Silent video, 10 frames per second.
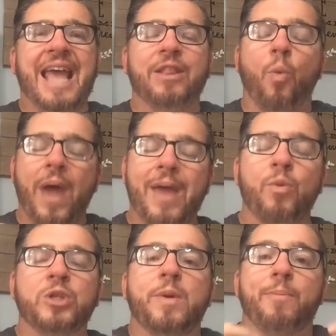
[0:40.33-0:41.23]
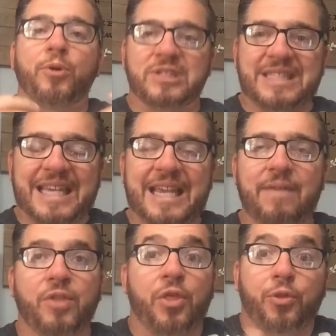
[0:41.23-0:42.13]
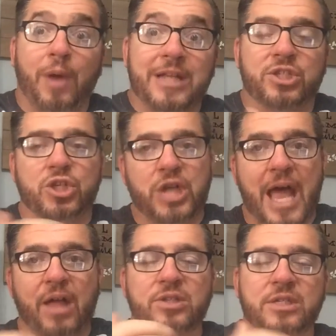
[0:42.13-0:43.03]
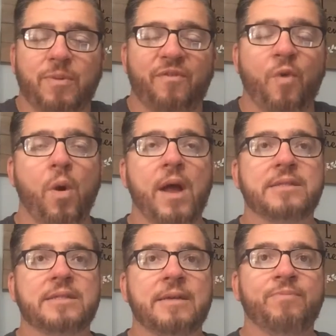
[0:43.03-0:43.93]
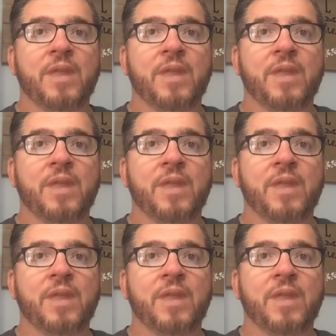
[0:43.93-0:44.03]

in the way in which we perceive the threats and challenges before us.